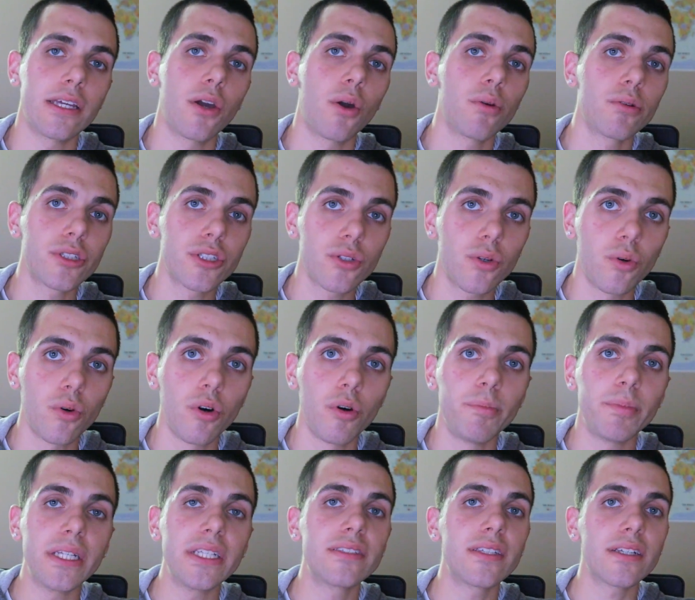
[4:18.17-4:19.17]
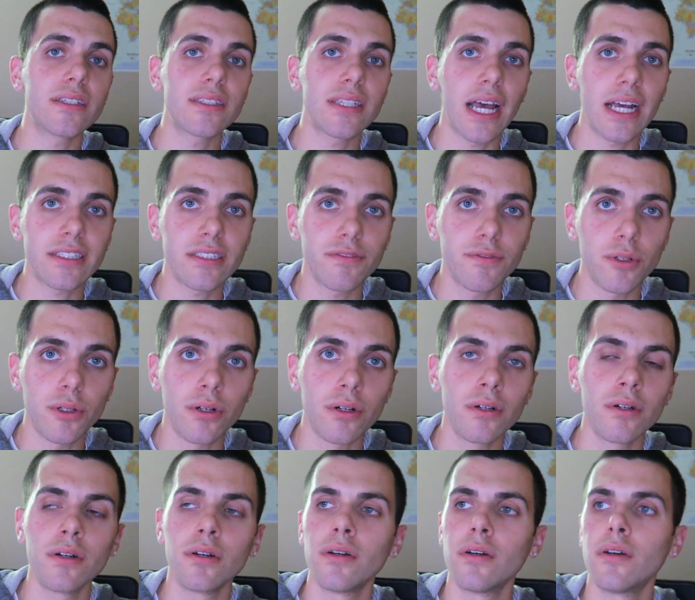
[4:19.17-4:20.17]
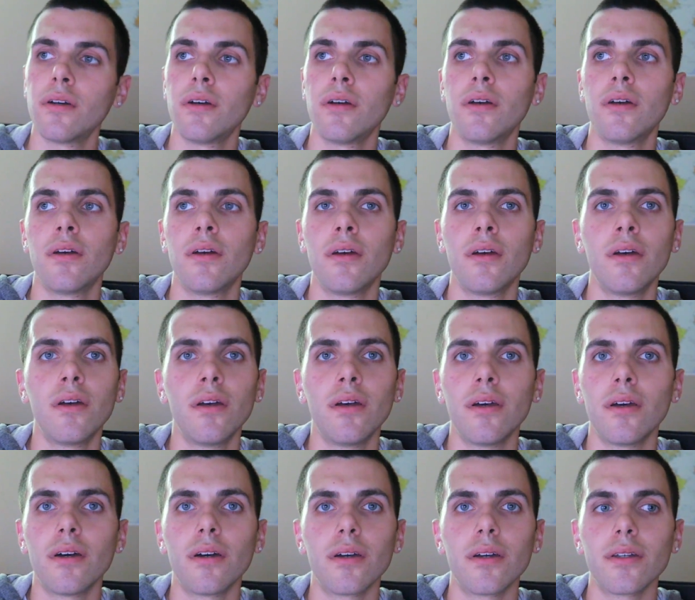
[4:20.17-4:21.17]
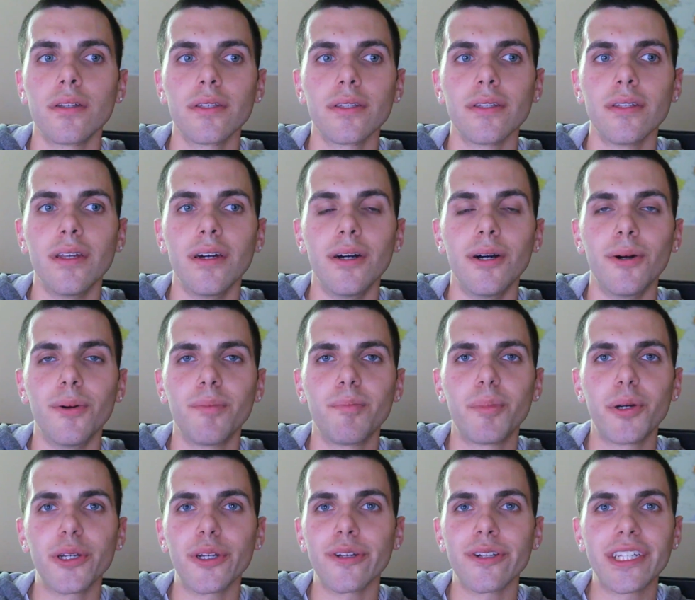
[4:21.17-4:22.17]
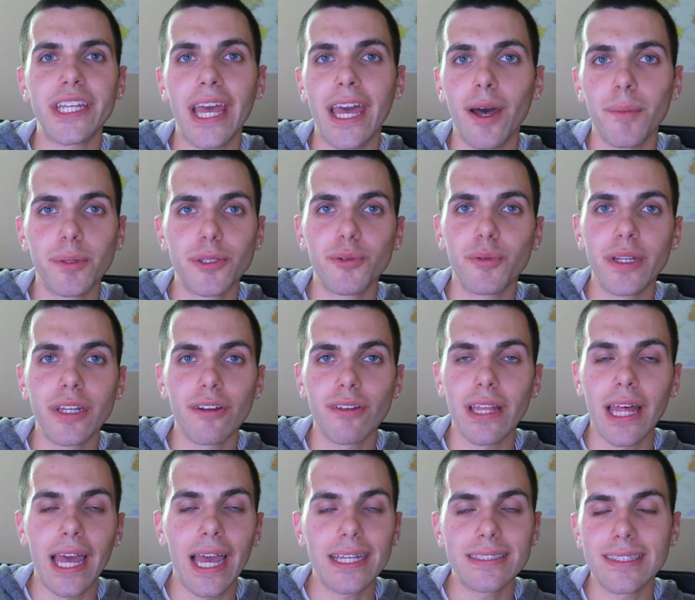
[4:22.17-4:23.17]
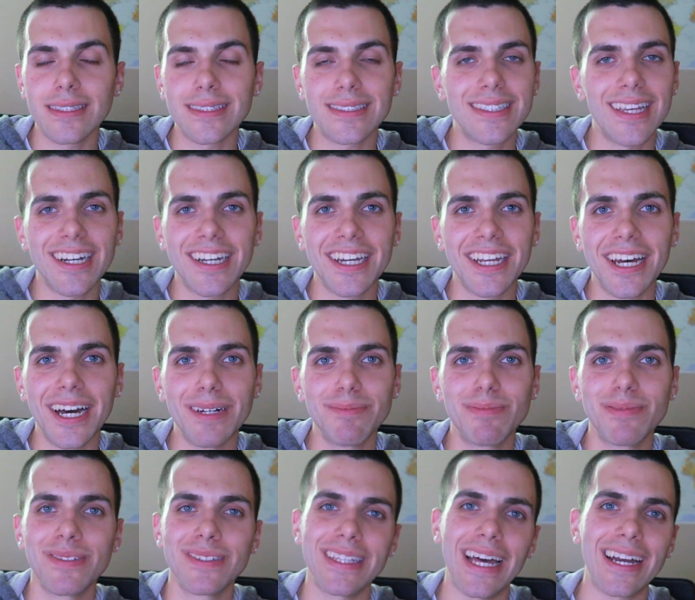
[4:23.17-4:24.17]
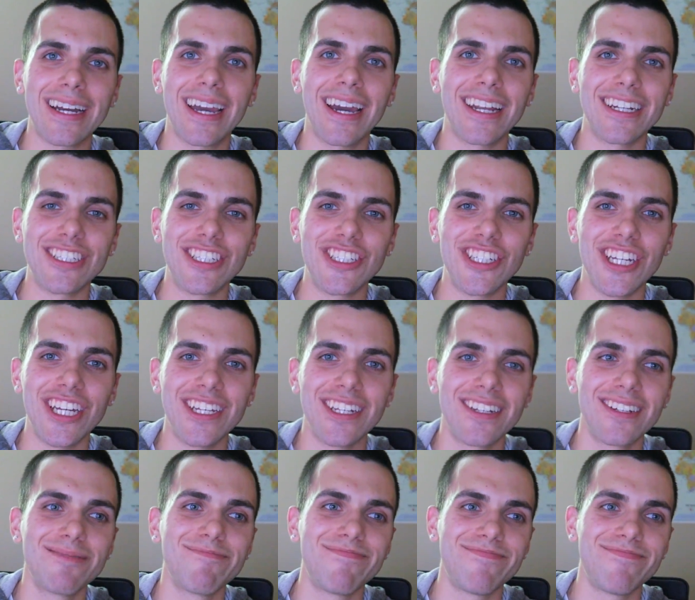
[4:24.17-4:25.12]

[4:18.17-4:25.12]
Go to school, be successful, you know, put your tail between your legs and suck it up, that kind of shit.